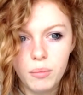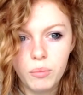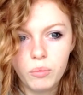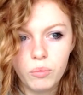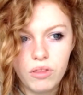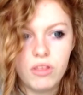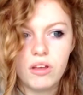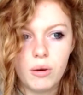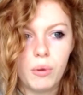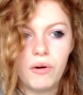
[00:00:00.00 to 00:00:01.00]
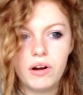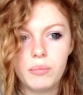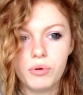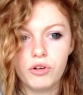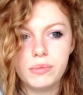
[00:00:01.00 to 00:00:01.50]
whether there were any
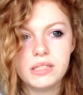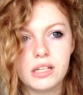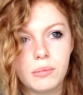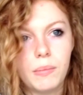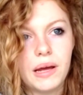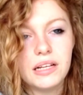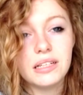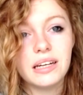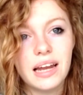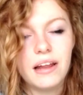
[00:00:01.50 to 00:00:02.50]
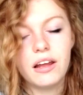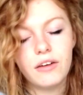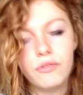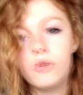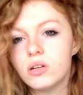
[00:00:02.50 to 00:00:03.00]
improvements that could be made,
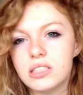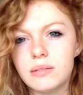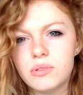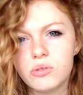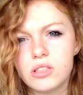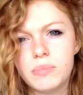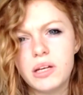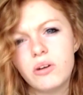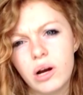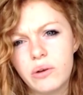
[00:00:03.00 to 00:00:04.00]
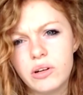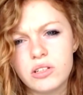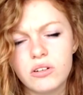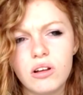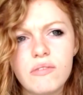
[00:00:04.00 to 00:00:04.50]
and forcing them to also be quite
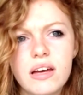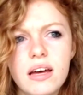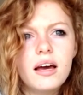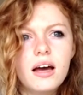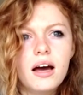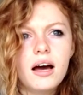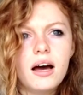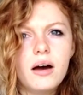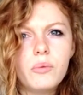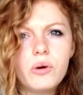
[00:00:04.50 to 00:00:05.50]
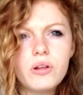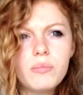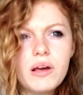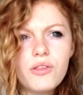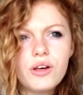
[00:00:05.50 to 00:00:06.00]
critical of it. One of the
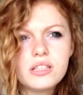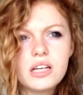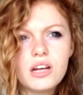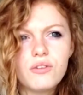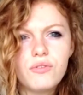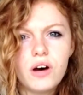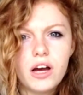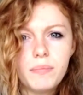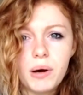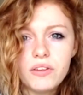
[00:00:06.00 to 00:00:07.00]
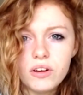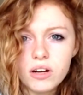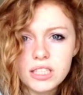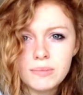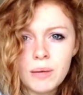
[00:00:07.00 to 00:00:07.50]
main things identified by the
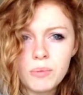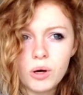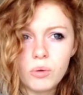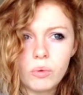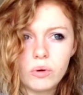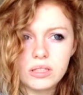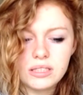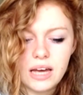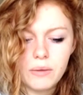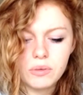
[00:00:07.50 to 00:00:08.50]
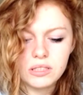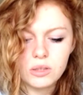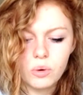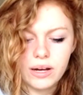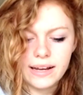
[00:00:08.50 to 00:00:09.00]
youngest member was that it
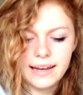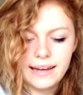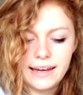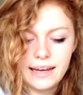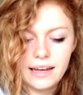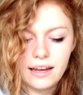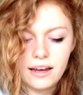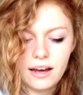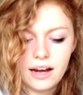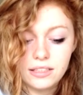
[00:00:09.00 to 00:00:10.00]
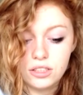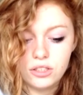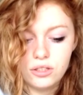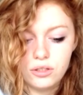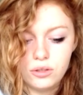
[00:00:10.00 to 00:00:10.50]
wasn't quite clear as
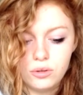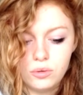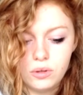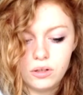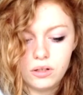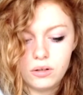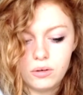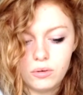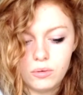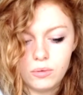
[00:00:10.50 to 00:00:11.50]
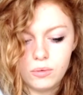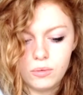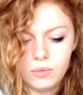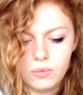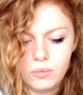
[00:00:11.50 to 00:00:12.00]
to
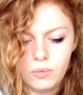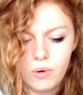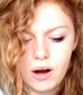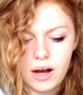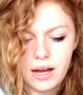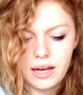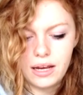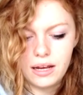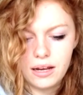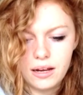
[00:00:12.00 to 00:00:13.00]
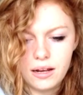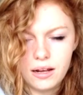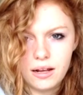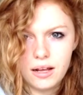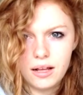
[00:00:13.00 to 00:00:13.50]
why
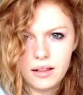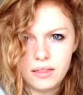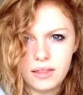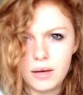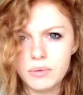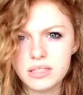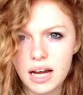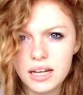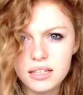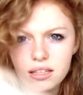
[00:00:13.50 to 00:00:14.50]
they were the